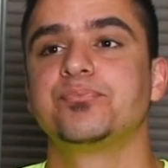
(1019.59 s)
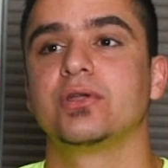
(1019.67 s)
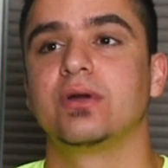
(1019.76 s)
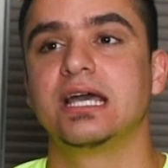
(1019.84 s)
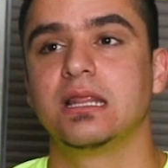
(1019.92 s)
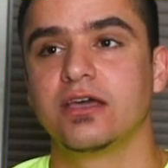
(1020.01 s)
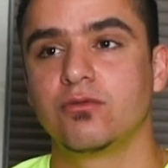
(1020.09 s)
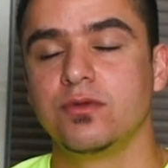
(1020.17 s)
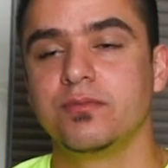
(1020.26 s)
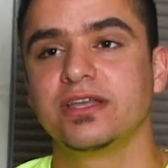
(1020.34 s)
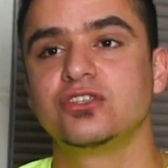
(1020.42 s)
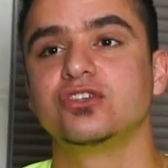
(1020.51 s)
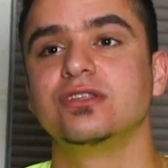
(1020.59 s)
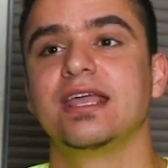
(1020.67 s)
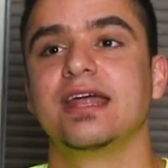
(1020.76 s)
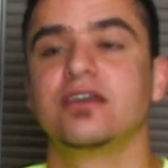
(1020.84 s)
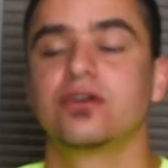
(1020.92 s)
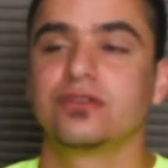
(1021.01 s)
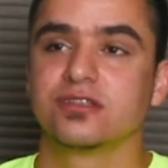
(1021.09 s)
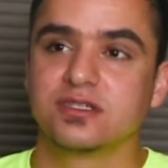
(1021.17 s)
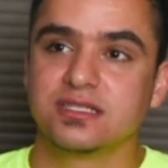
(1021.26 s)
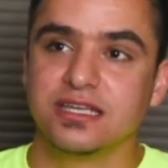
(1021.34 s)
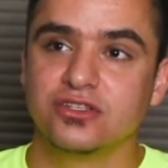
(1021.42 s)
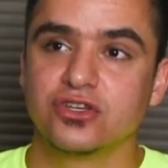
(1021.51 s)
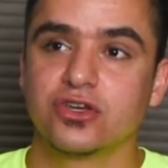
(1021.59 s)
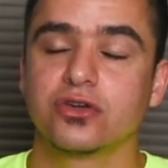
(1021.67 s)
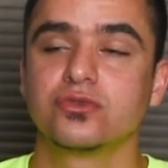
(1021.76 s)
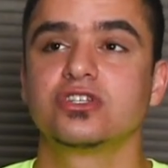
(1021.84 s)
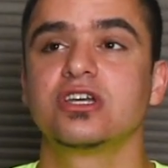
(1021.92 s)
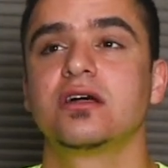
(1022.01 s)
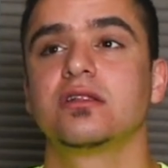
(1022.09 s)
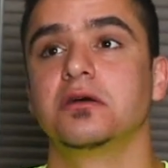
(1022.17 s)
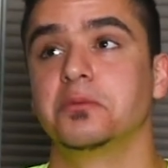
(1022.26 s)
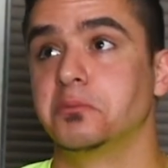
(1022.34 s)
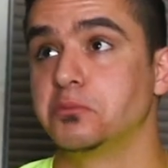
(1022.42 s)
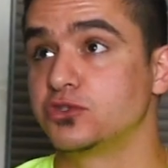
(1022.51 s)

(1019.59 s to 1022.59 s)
right? Like we mentioned, getting on the stage at Coachella.